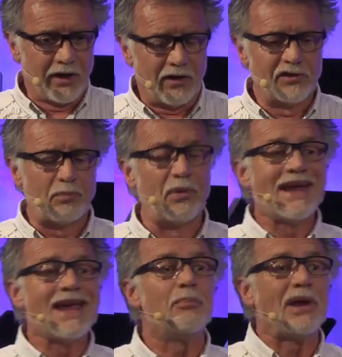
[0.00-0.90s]
us
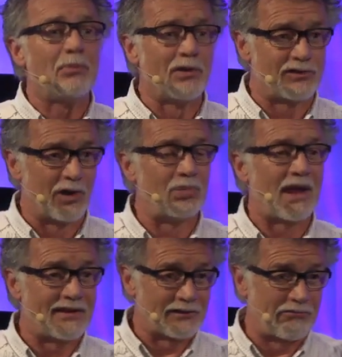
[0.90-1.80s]
bringing people to a
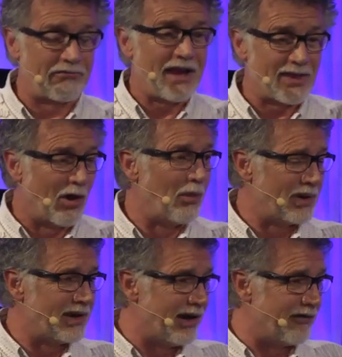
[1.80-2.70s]
place of faith, hope,
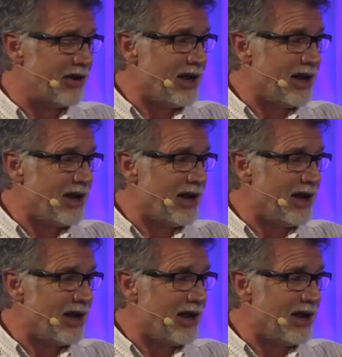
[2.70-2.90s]
and love,